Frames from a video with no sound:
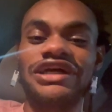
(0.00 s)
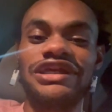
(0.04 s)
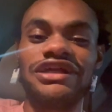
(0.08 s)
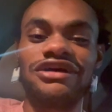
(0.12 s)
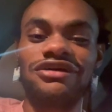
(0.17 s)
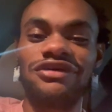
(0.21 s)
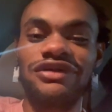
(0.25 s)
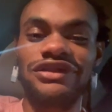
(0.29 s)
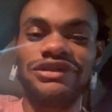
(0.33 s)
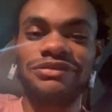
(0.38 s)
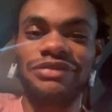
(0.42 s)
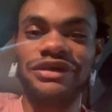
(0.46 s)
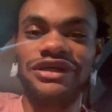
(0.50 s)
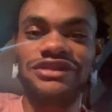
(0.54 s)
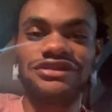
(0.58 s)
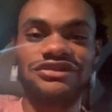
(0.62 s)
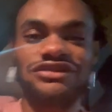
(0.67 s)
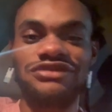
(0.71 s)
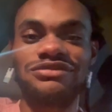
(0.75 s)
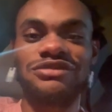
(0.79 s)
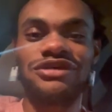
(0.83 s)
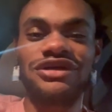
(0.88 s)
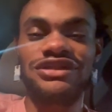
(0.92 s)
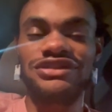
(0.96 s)
all in the past
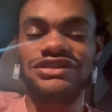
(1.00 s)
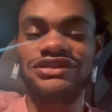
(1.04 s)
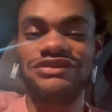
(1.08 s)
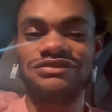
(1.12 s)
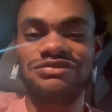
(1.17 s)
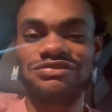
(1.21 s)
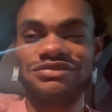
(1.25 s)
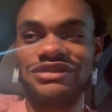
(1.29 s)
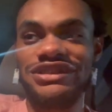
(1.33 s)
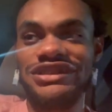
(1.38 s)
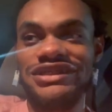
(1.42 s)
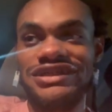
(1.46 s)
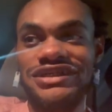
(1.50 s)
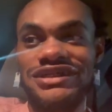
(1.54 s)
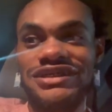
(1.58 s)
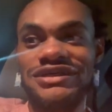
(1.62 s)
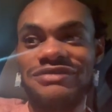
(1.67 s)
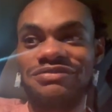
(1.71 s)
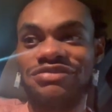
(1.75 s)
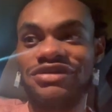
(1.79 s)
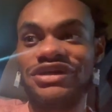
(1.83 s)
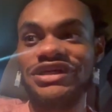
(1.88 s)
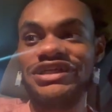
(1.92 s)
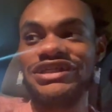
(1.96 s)
three months, they're
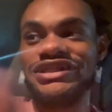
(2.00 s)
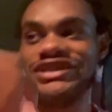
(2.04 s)
pretty.